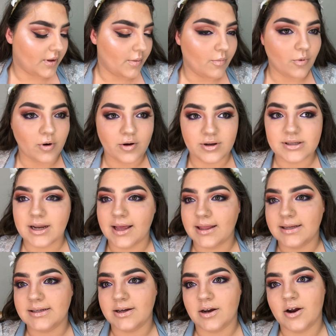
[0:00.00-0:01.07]
more looks like
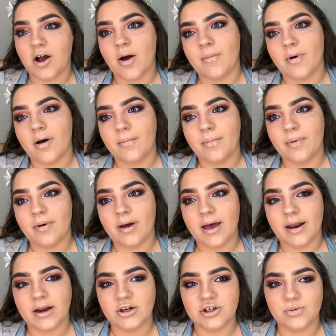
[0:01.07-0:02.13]
this are going to come up,
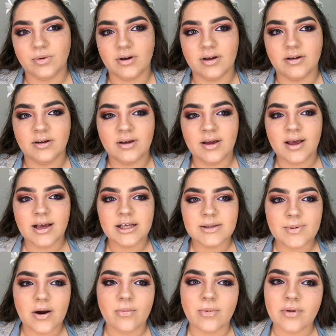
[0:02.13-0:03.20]
and I just want to
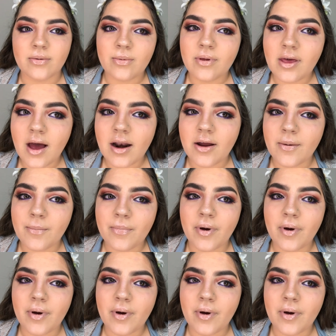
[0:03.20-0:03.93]
experiment with the colour.